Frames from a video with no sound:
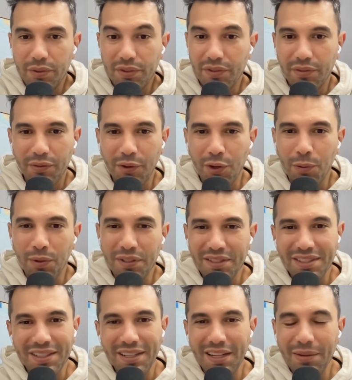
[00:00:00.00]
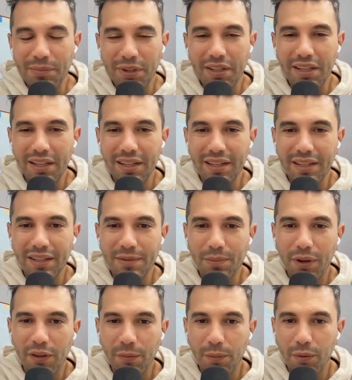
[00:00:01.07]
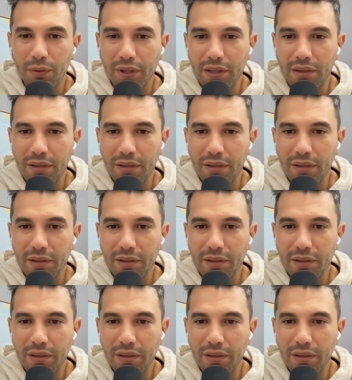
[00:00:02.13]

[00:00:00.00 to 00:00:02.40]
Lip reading: is affordable in Sydney, but it is possible. In